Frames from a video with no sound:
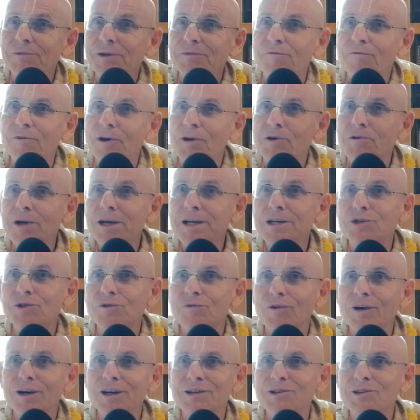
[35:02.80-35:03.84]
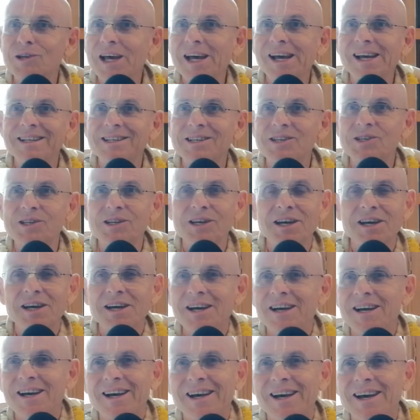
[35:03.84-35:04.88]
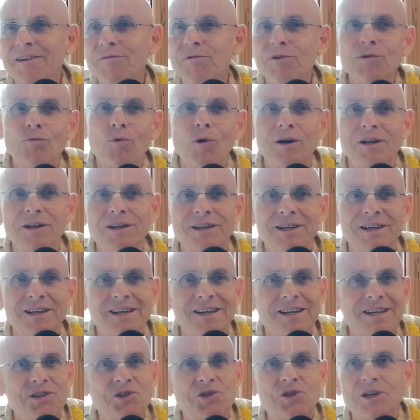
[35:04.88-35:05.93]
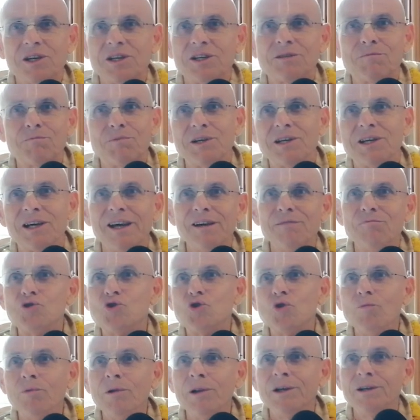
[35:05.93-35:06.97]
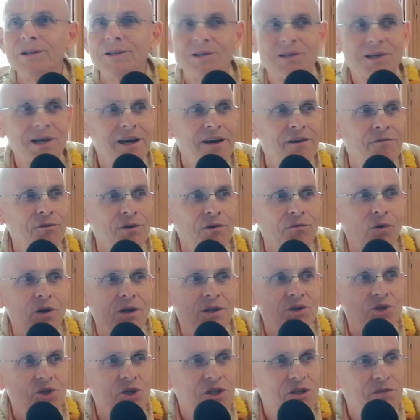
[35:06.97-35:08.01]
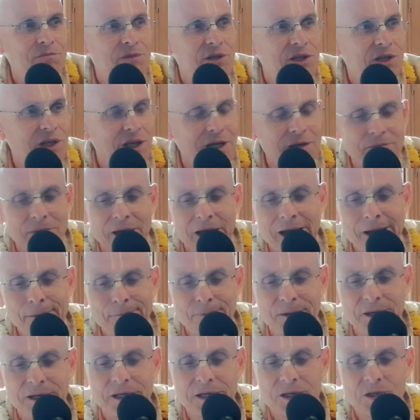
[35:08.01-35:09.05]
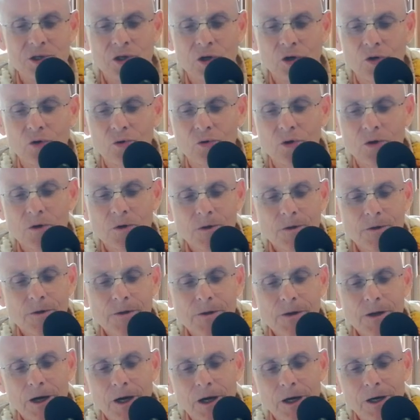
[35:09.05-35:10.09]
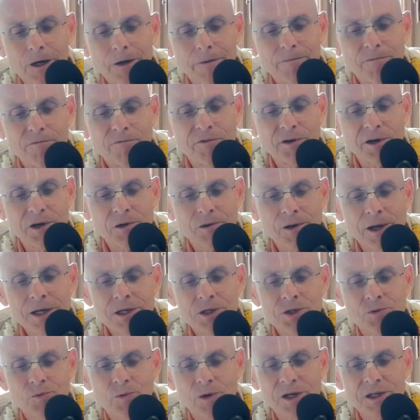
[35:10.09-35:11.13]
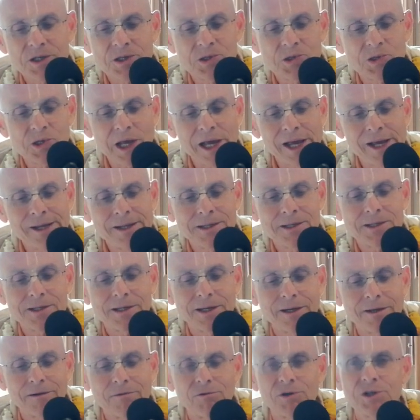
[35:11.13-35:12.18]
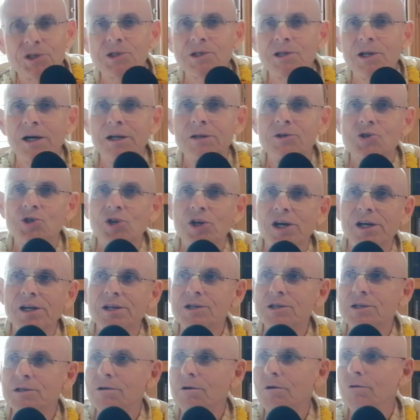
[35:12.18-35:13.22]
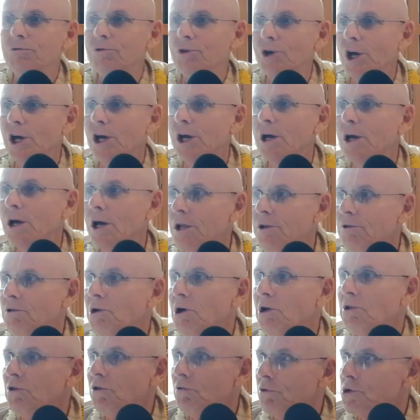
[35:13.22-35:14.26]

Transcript: I mean, when Vakreshvar danced, everyone just became jubilant. Everyone just became happy. So uh, Vakreshwar's dancing was not just, okay, and